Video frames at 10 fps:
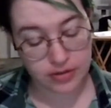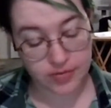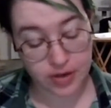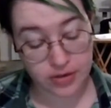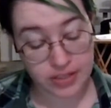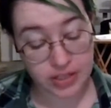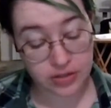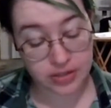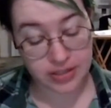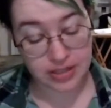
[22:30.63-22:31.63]
As far as he
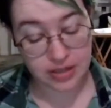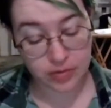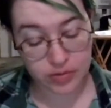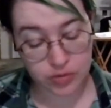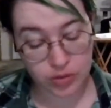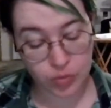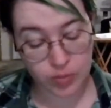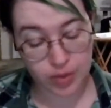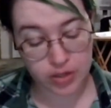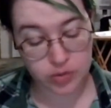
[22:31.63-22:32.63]
could see, there was only
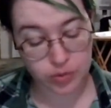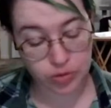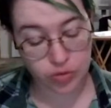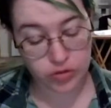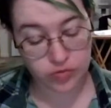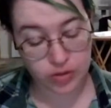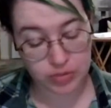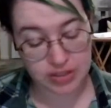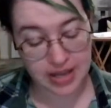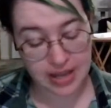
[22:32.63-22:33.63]
one possible course for
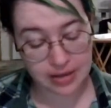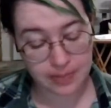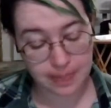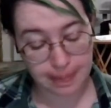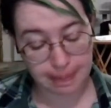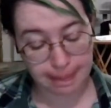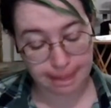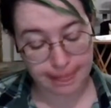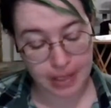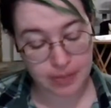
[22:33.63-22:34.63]
him to take.
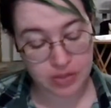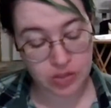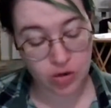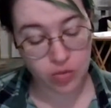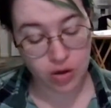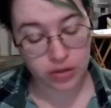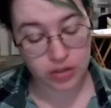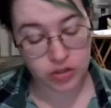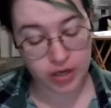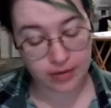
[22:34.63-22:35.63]
He must go on
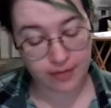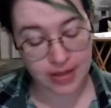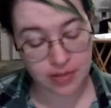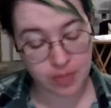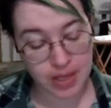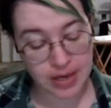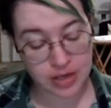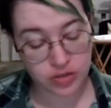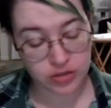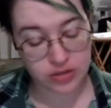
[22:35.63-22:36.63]
and try to find the main
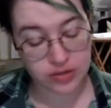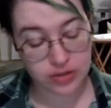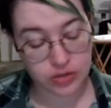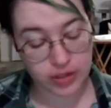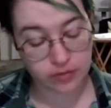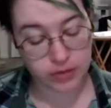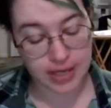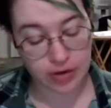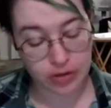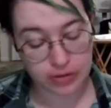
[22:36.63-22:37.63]
entrance to the dreadful
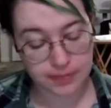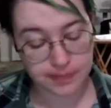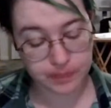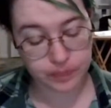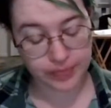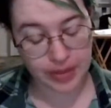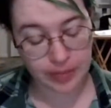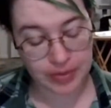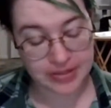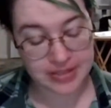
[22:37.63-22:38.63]
tower.
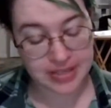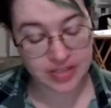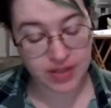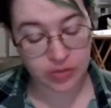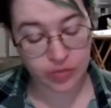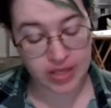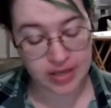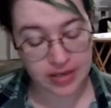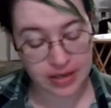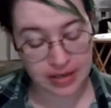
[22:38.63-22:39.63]
But his knees felt
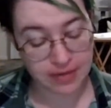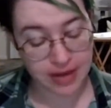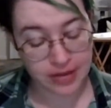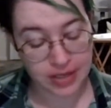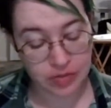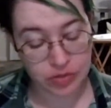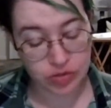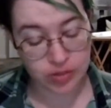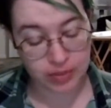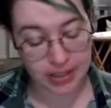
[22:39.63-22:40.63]
weak, and he found that he was
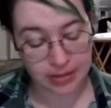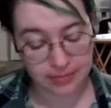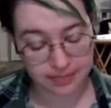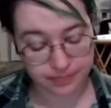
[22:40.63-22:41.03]
trembling.